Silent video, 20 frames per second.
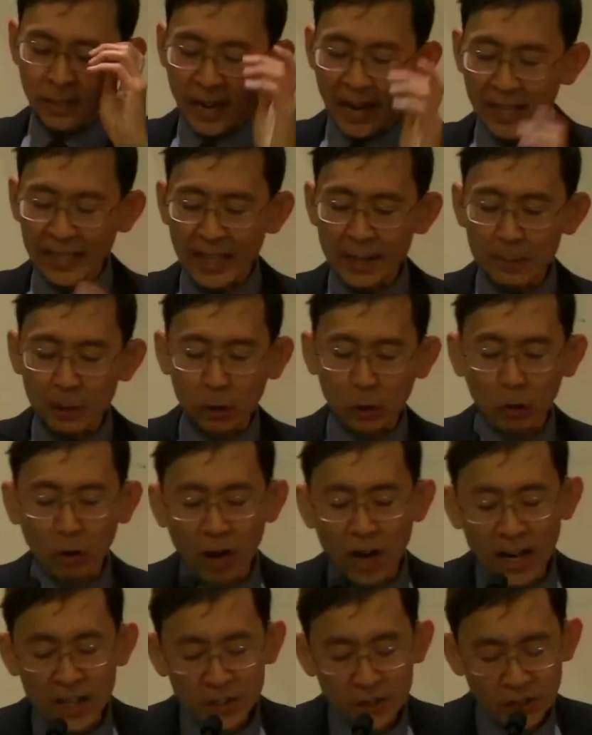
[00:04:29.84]
I came
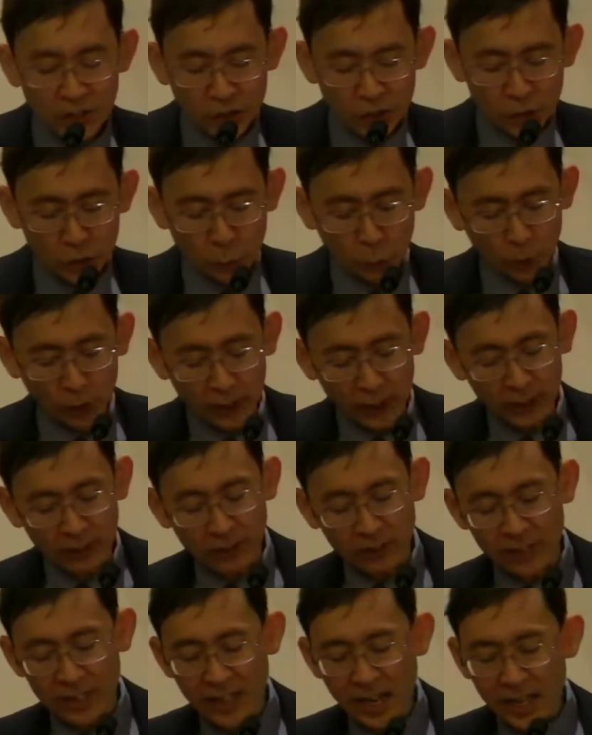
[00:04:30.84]
across the story
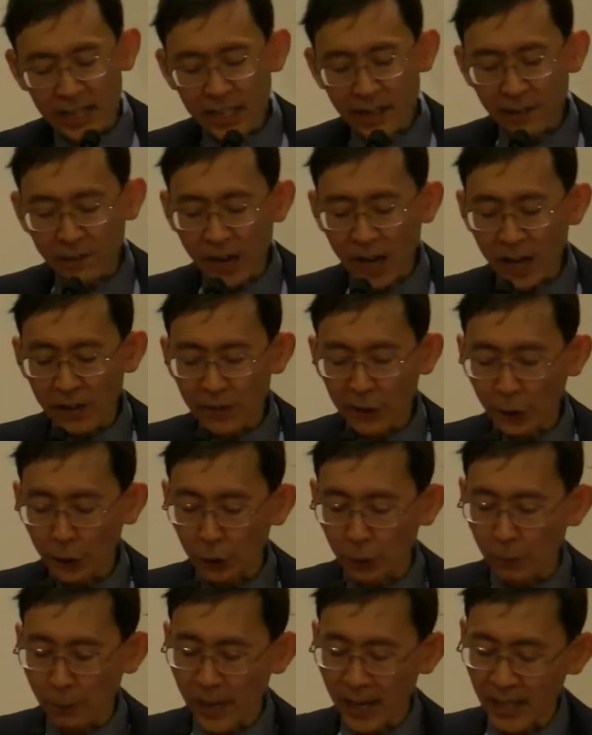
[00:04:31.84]
of a
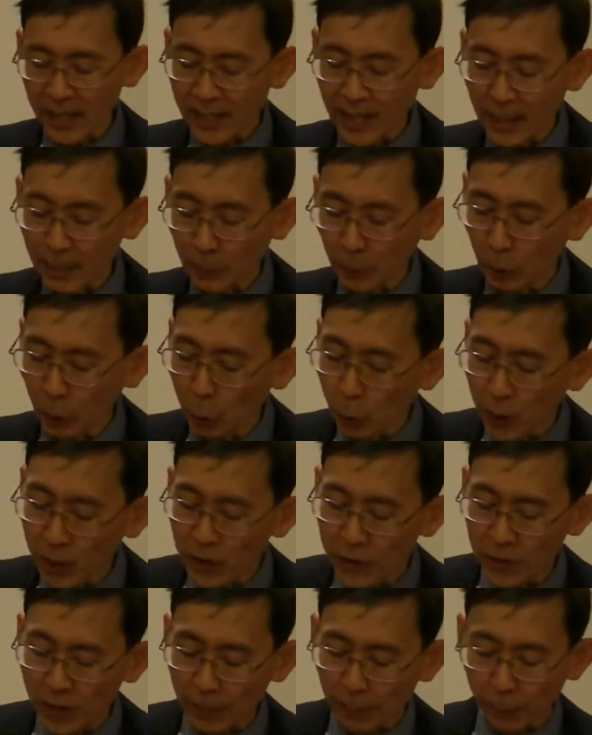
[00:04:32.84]
95-year-old man named Louis
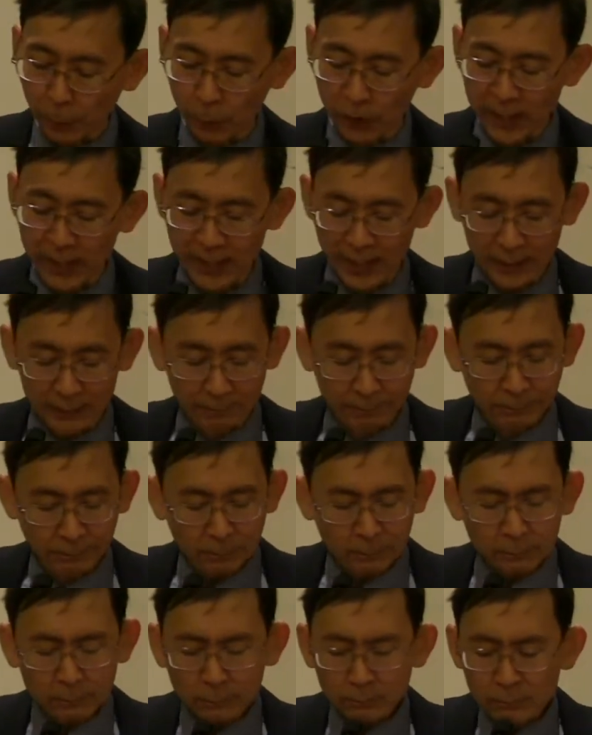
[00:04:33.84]
Zepperini,
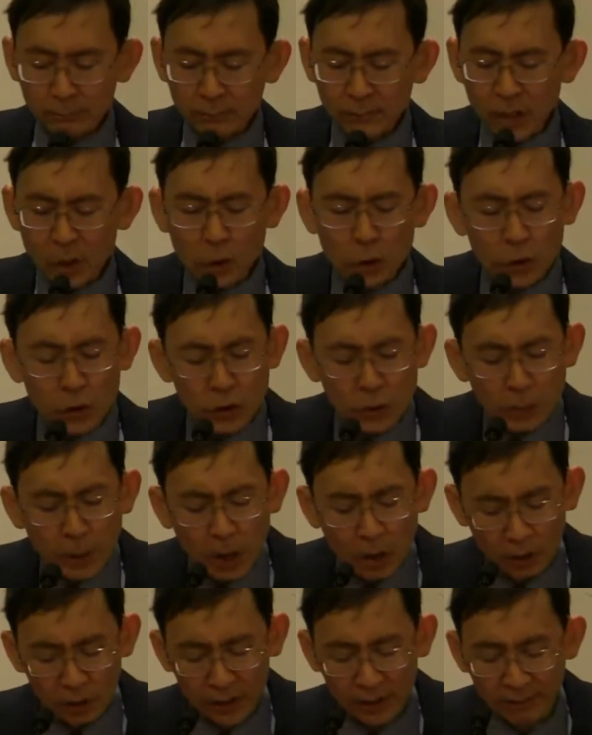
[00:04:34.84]
who
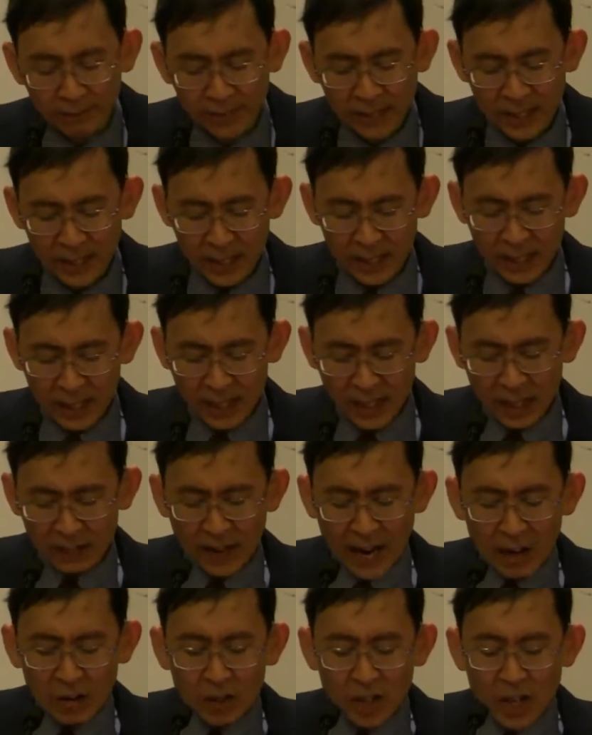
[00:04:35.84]
spoke of
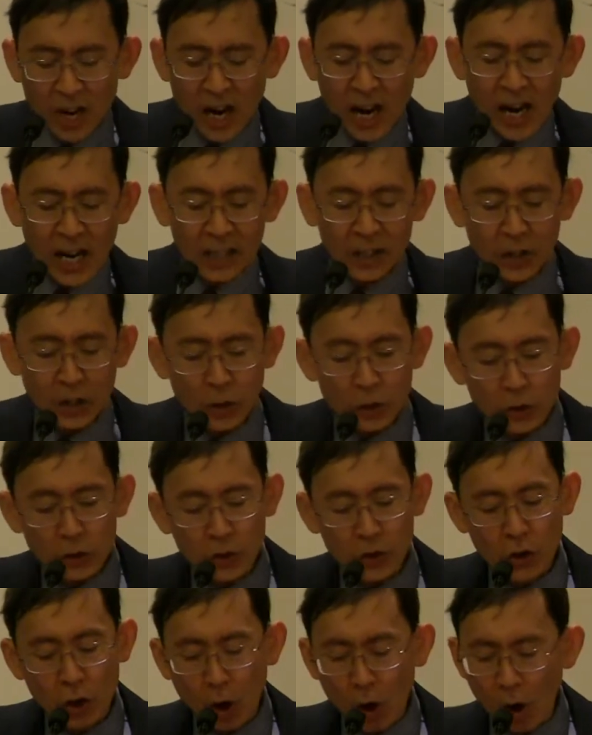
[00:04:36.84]
how God
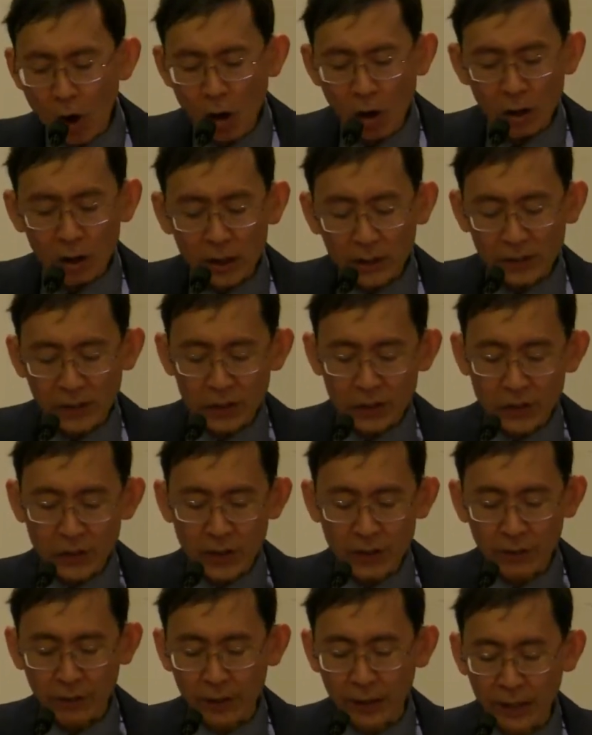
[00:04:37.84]
used all of the
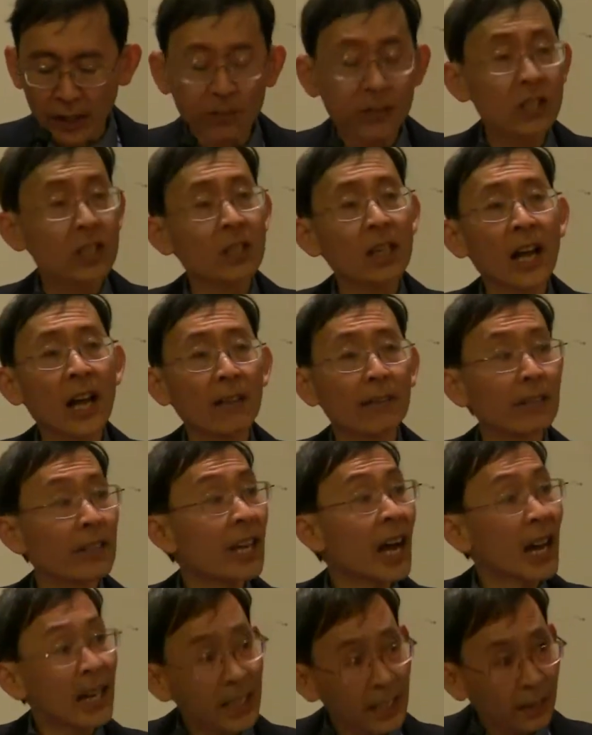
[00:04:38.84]
suffering of his life,
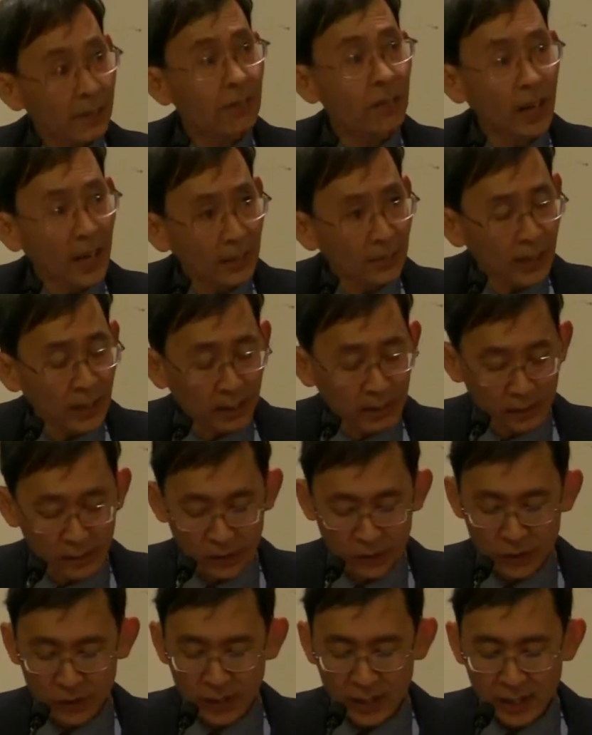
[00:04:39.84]
95
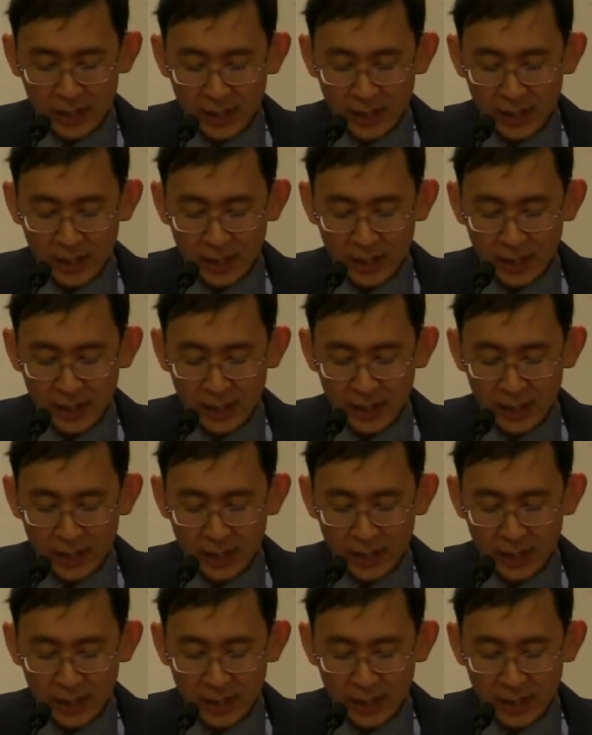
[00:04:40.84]
years,